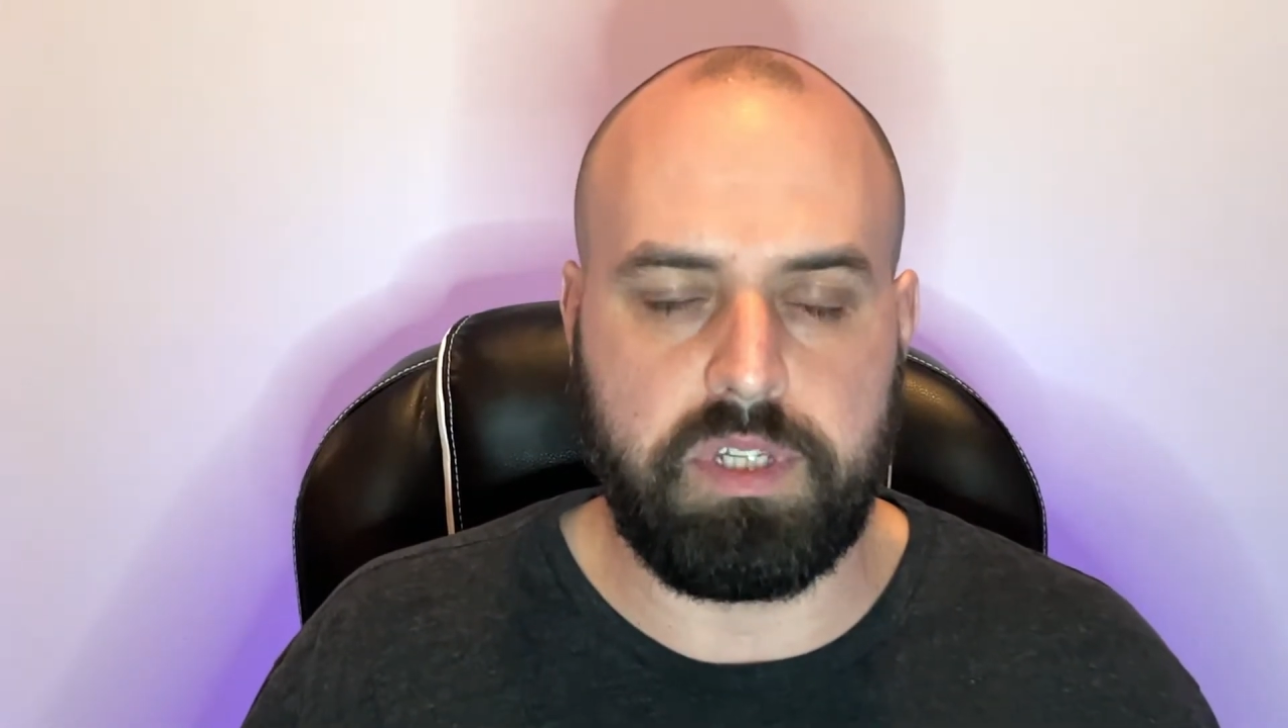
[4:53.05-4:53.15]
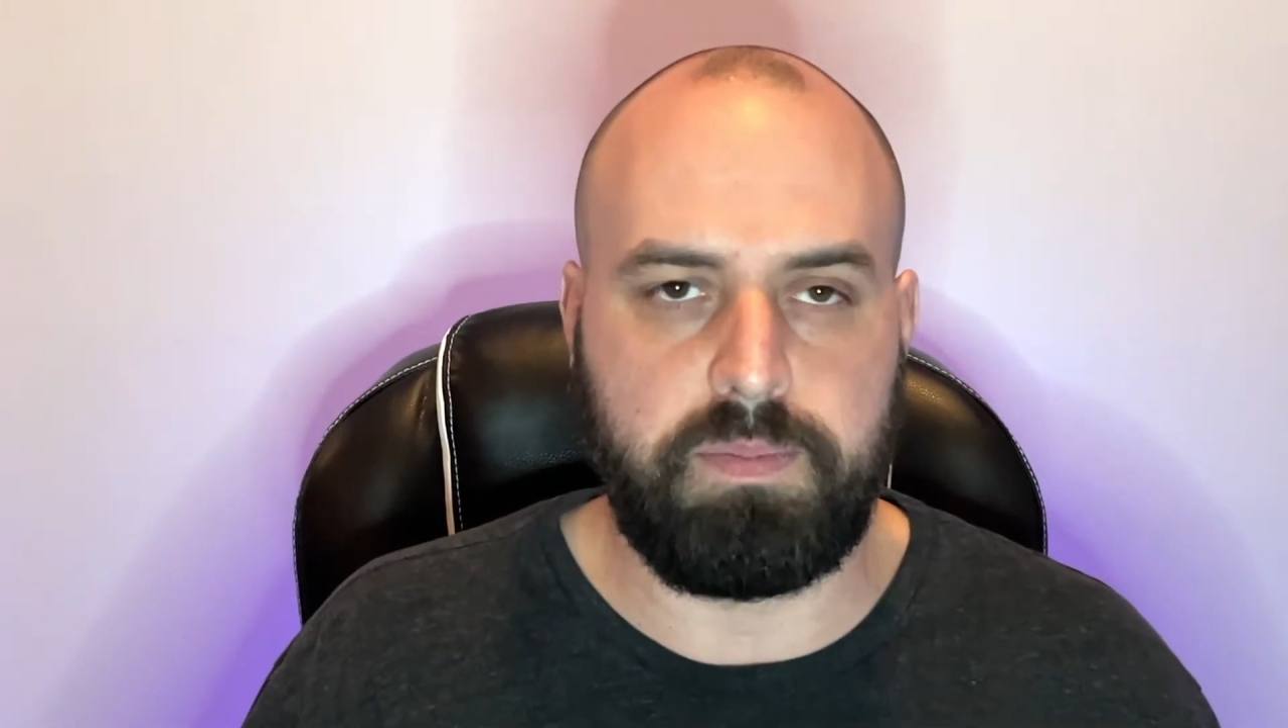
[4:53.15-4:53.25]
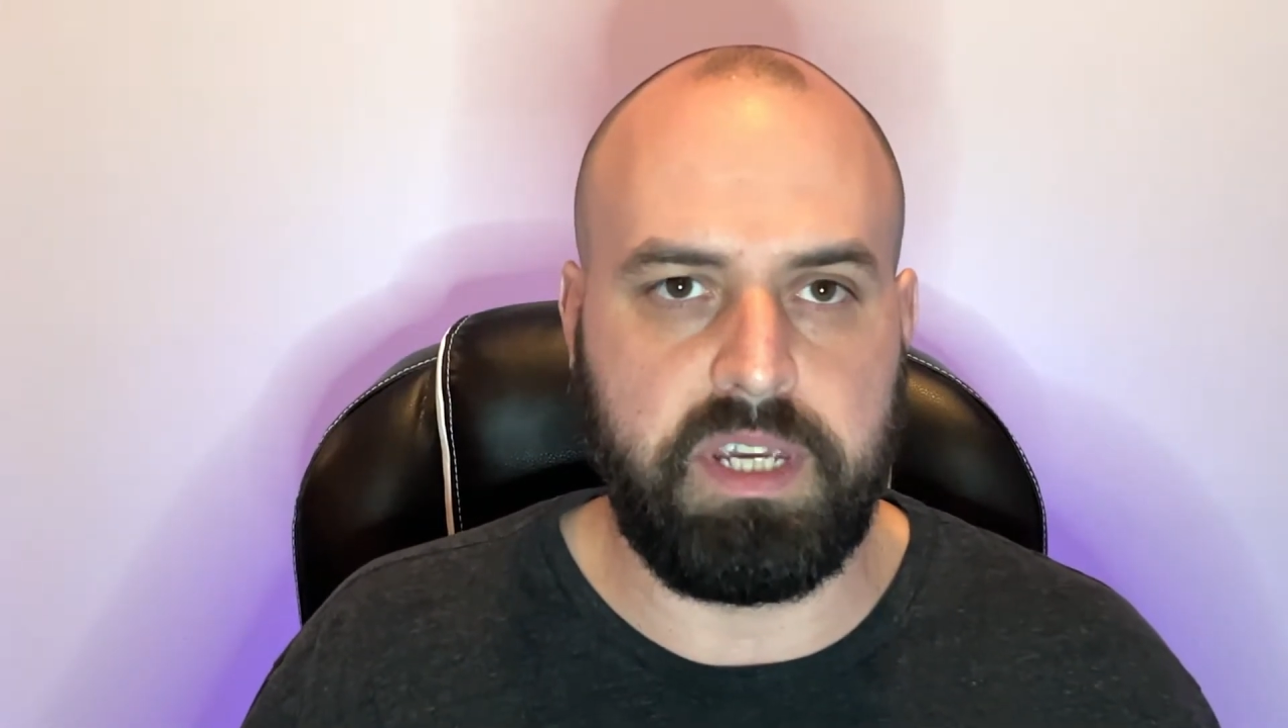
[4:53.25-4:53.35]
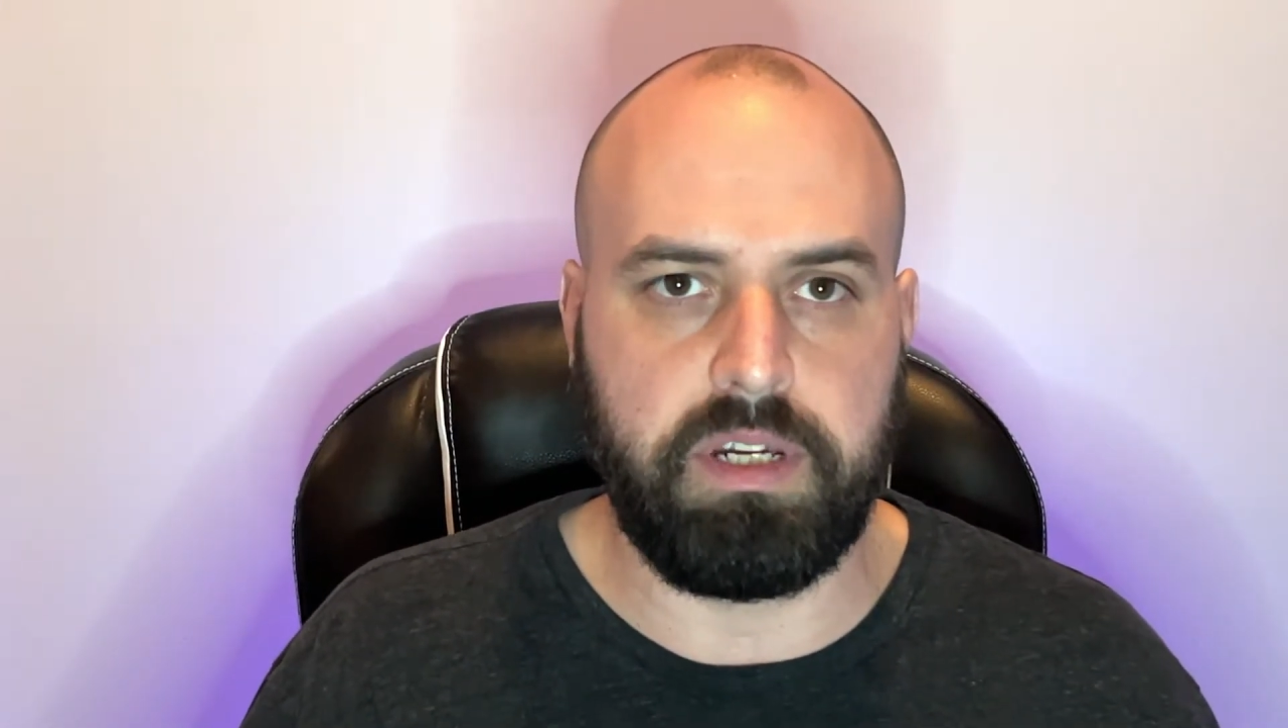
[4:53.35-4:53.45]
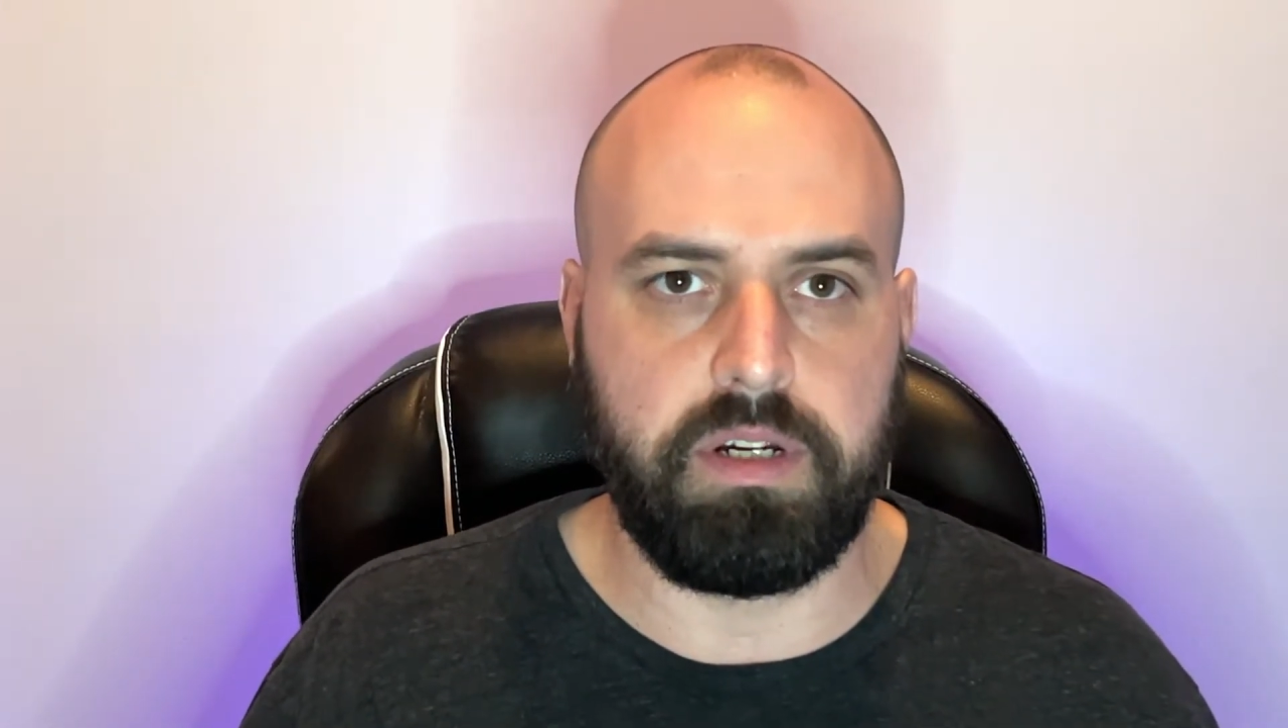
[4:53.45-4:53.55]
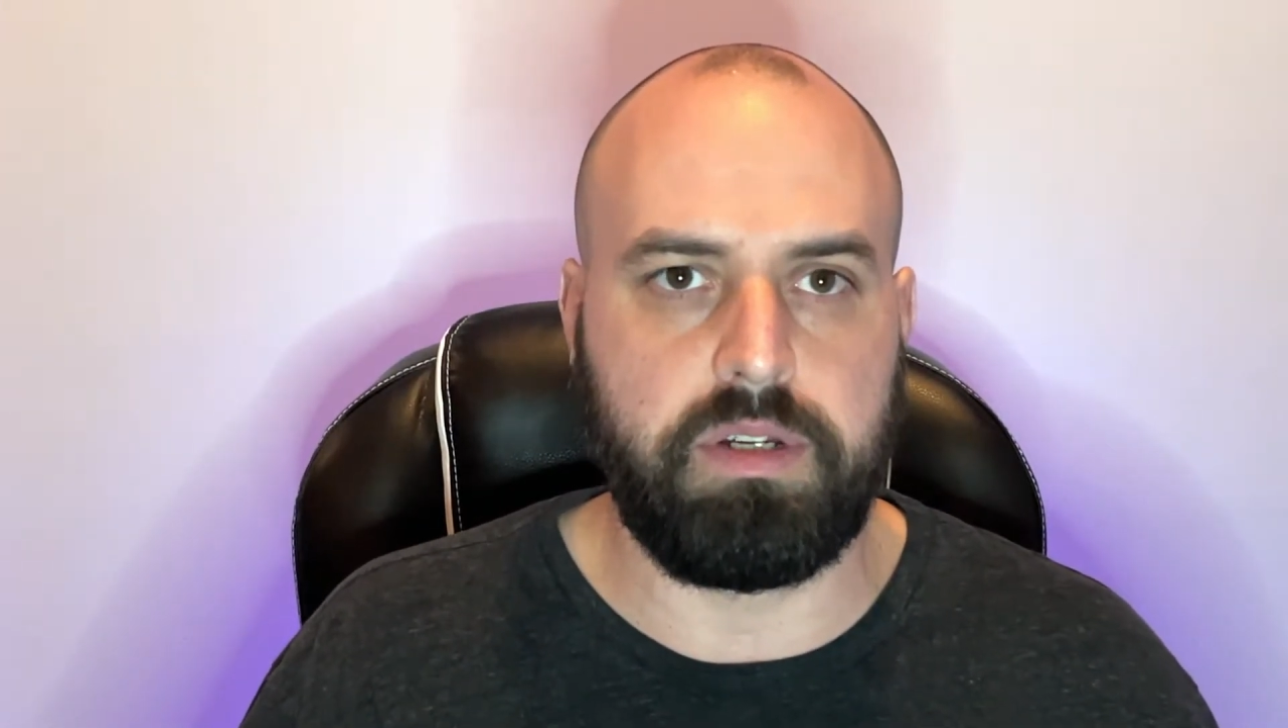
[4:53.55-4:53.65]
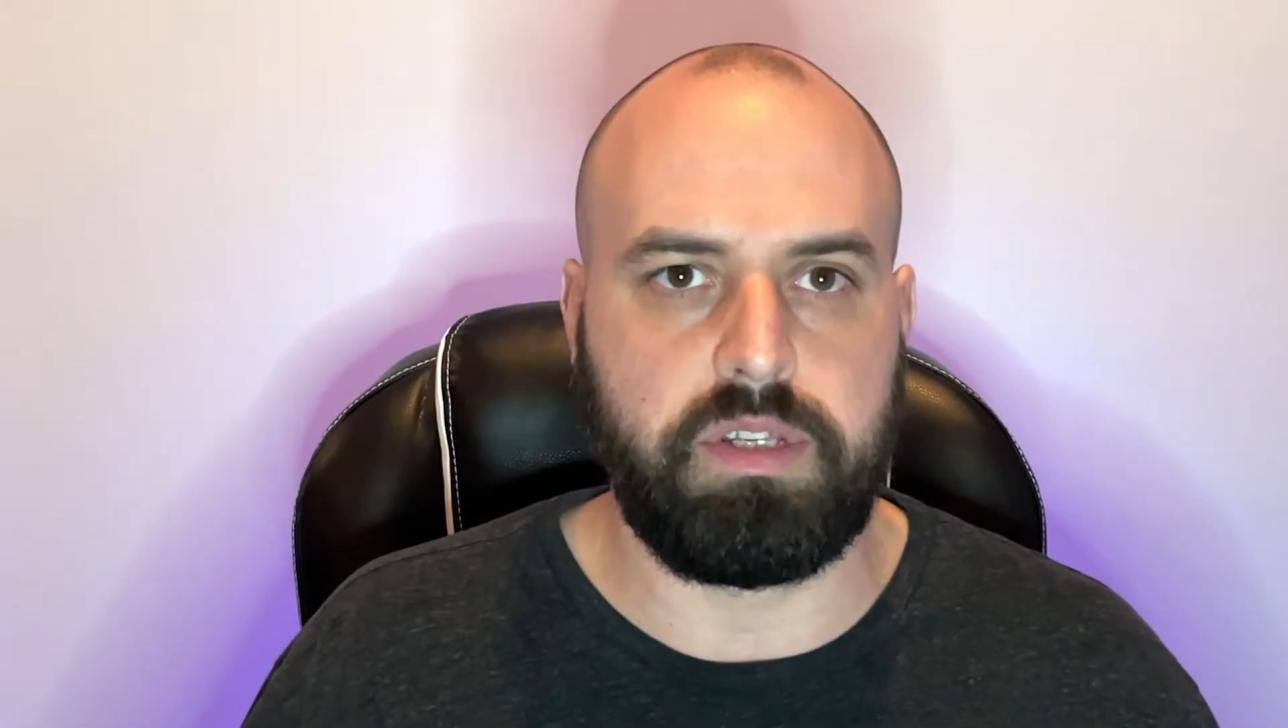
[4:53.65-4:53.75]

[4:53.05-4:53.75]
speakers